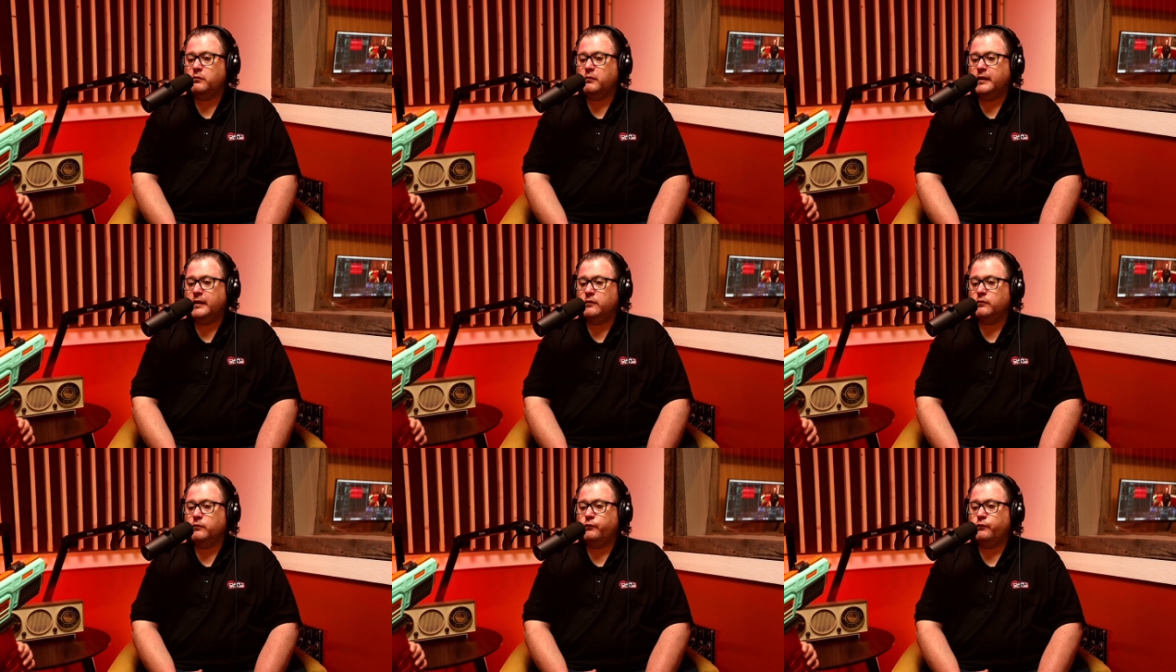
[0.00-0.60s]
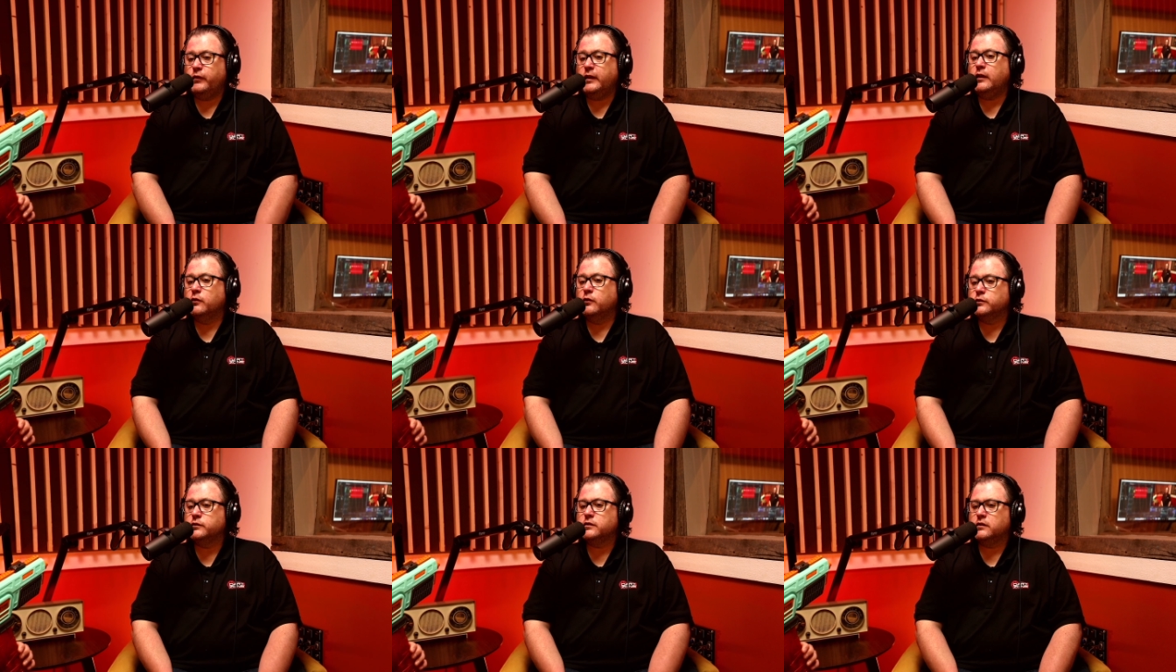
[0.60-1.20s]
It
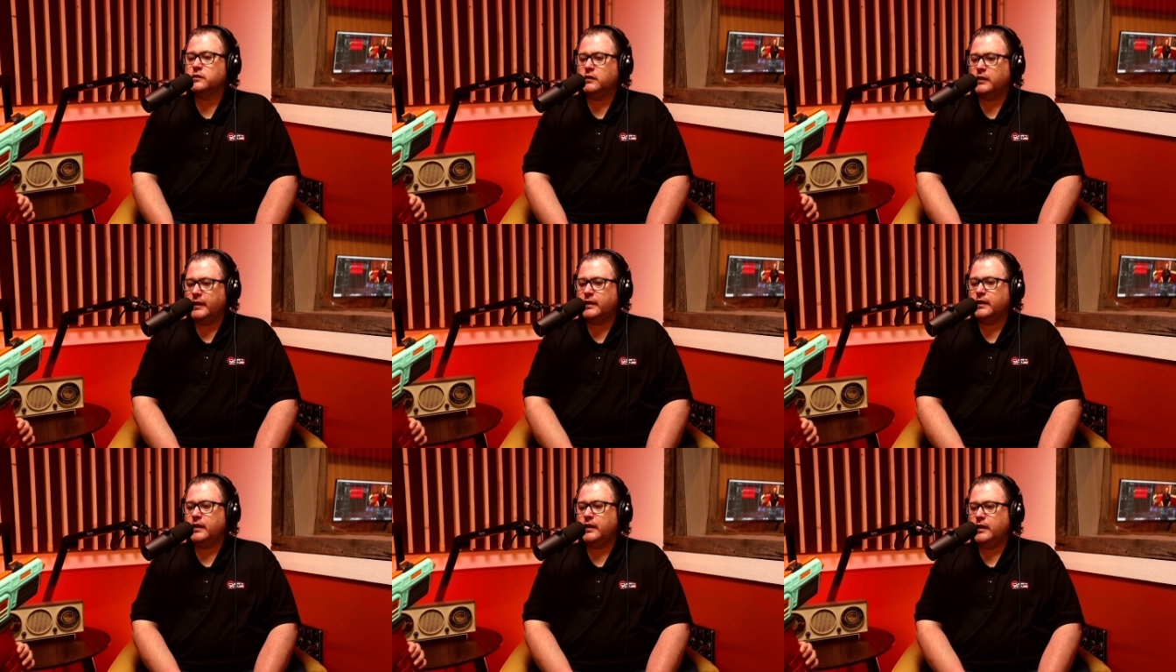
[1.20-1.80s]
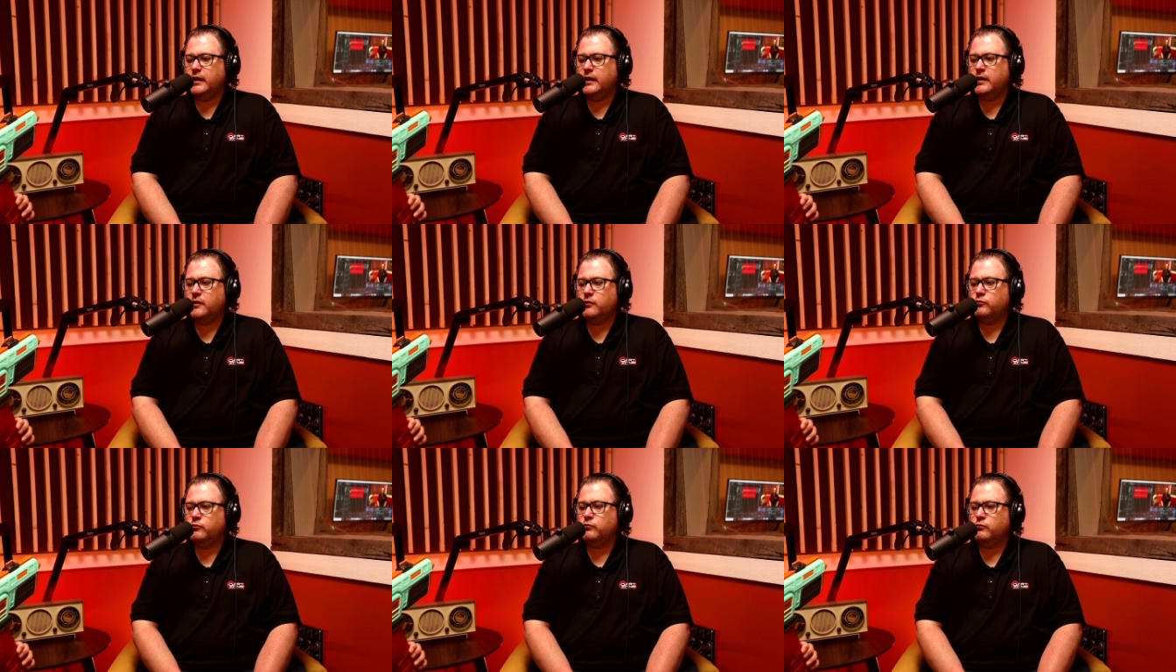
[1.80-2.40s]
feels like a
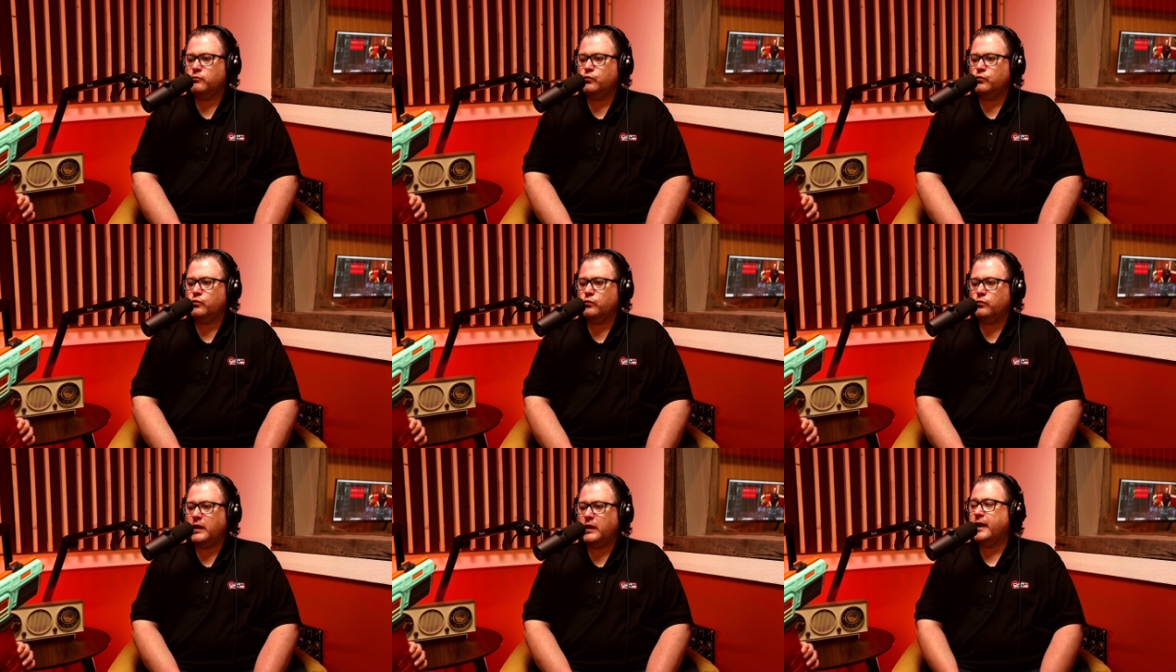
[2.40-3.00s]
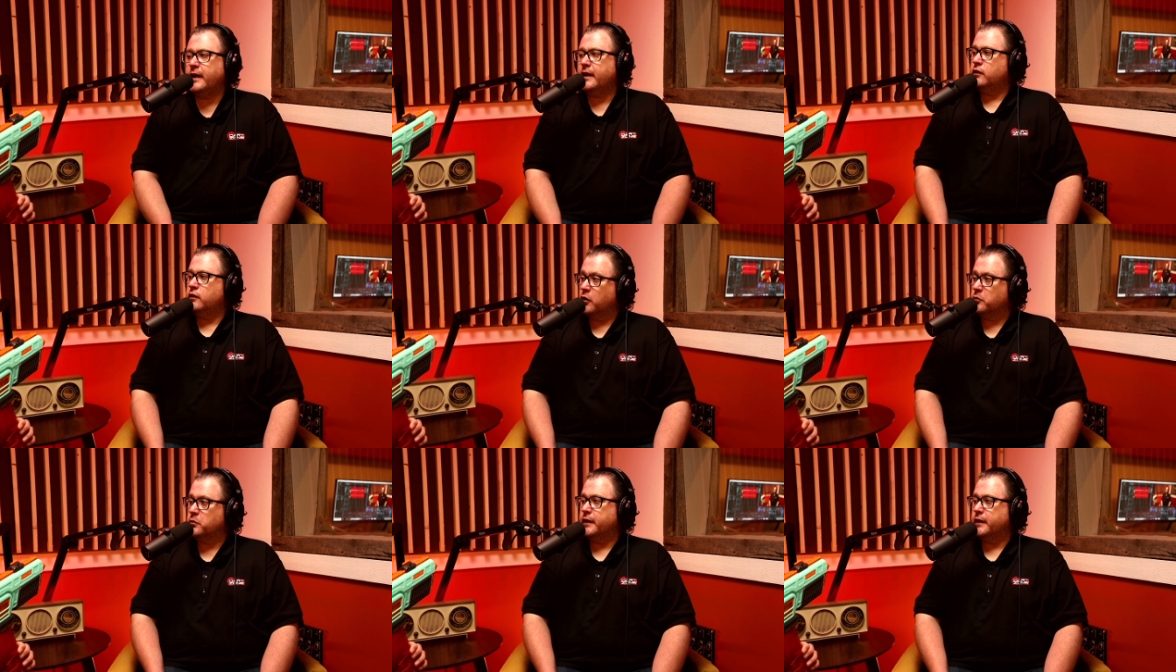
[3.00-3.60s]
high-end
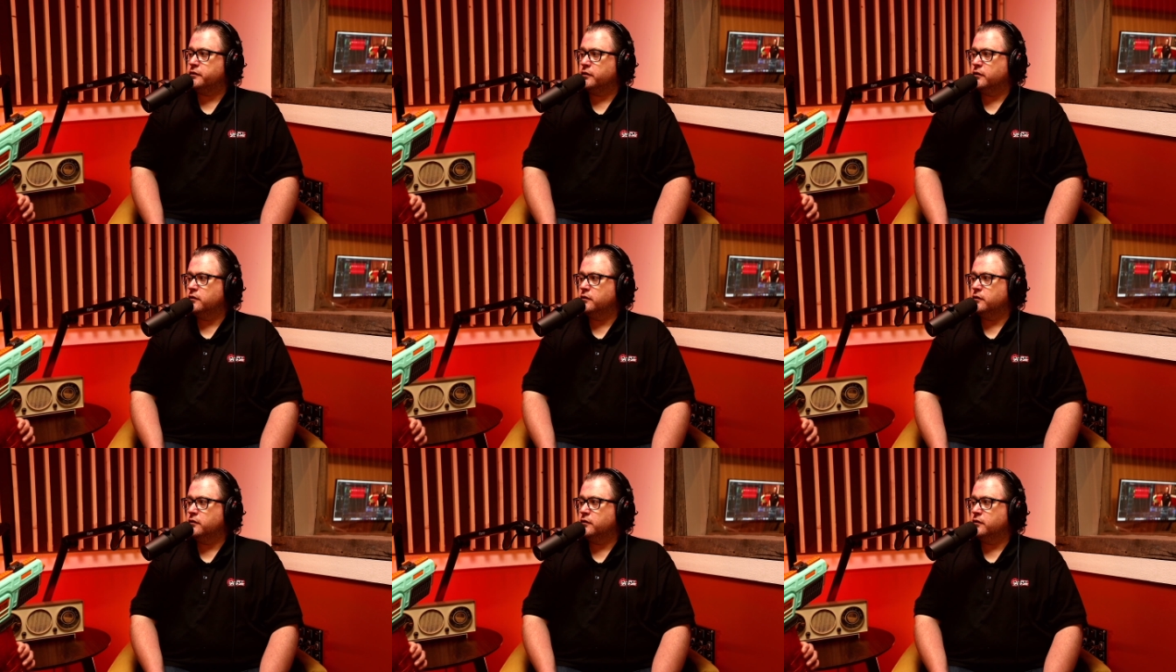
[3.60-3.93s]
dart blaster.